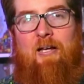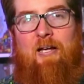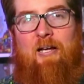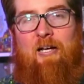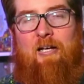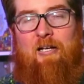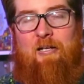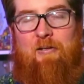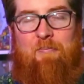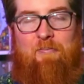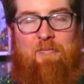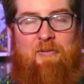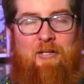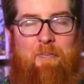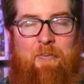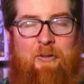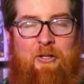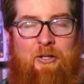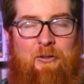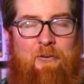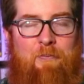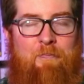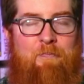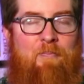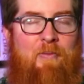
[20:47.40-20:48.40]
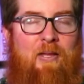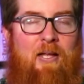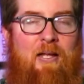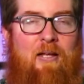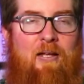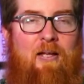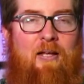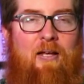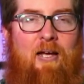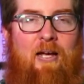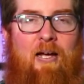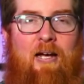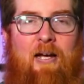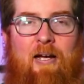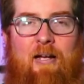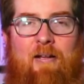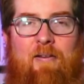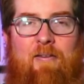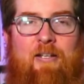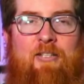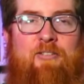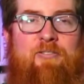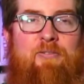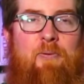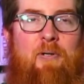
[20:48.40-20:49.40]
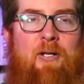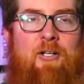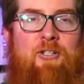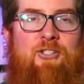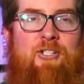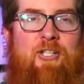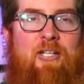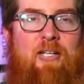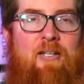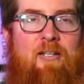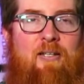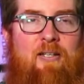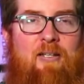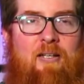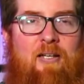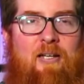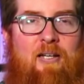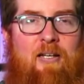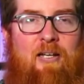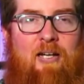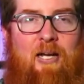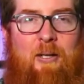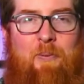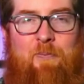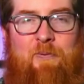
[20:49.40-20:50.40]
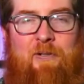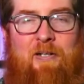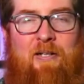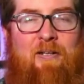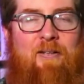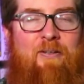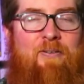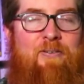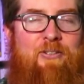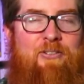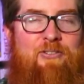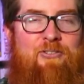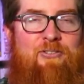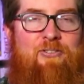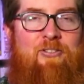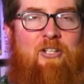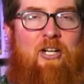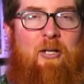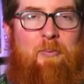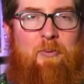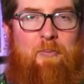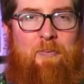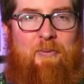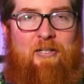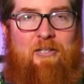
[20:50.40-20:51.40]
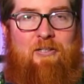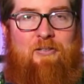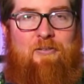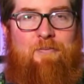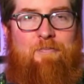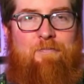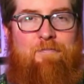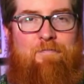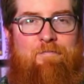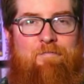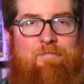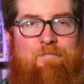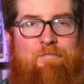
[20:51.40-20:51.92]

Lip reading: Let me know. And thanks for watching. I'm Will, and this is Carper Mass.